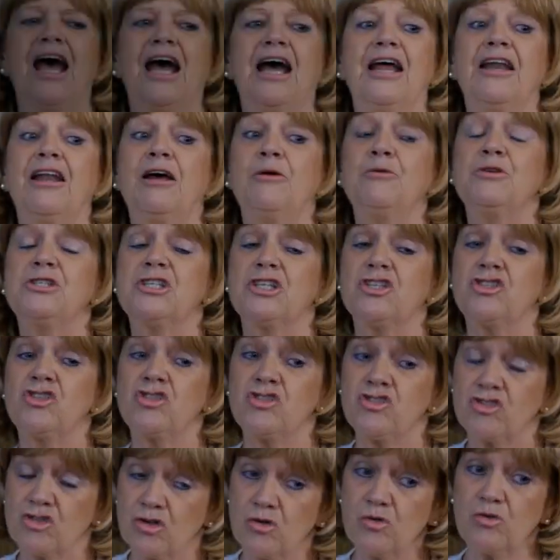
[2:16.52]
I was
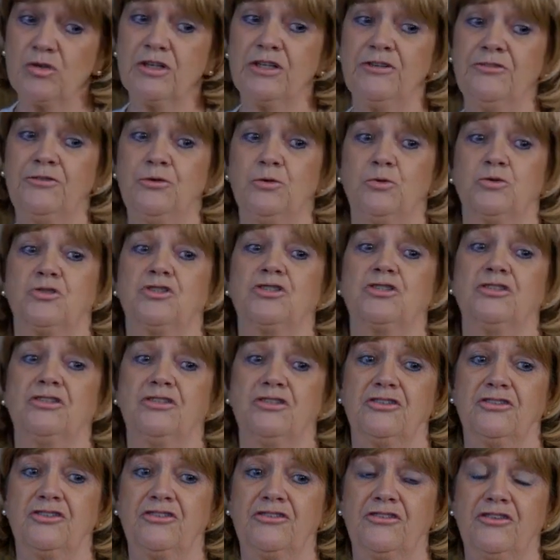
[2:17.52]
extraordinarily
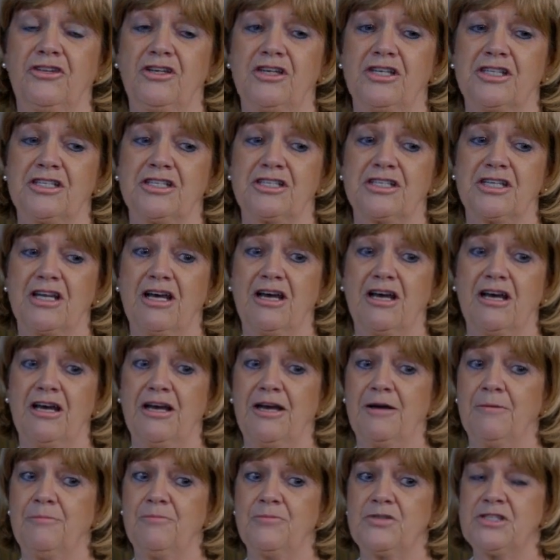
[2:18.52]
fortunate that
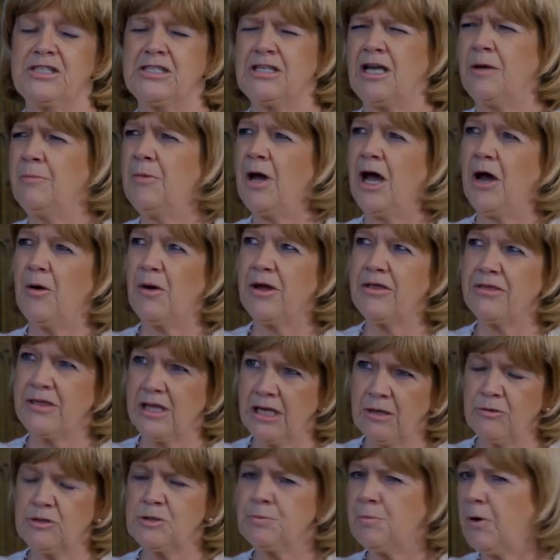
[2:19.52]
somehow, I
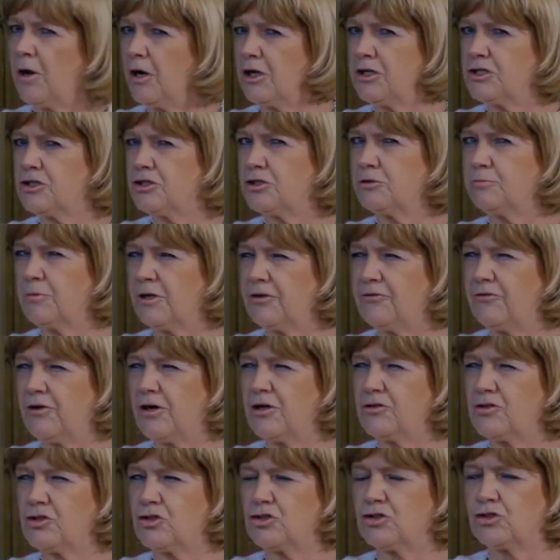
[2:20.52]
think it was partly to do my
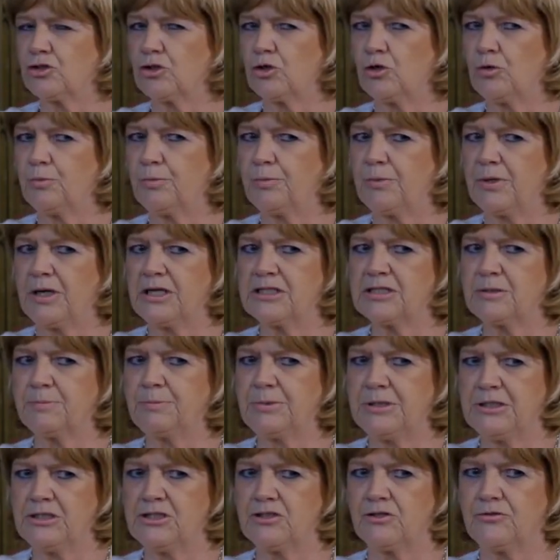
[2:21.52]
father's job as a
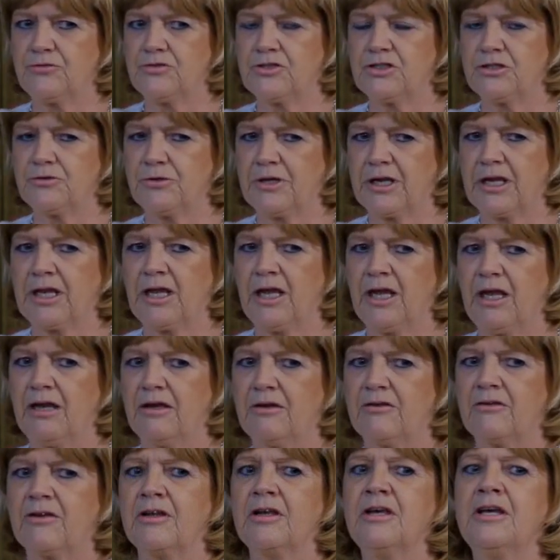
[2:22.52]
police officer in
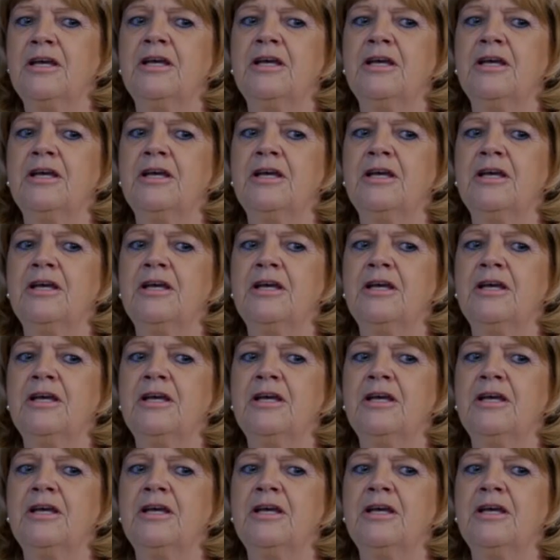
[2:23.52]
Kent,